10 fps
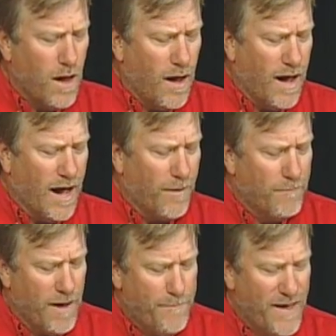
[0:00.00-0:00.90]

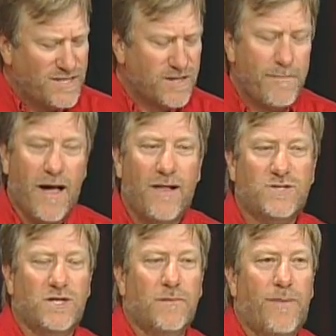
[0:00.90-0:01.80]
My best
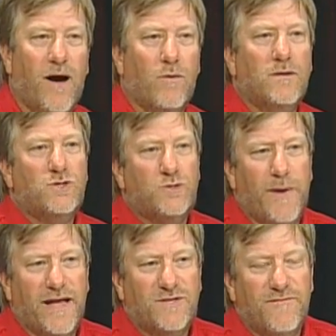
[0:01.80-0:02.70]
analogy about
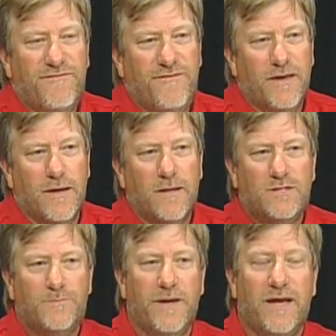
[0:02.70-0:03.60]
space and
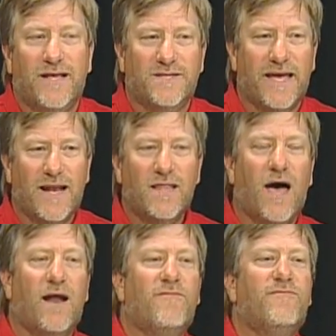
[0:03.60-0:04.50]
speed, because I get a
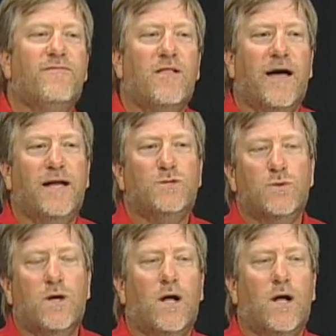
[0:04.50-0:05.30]
lot of clients who call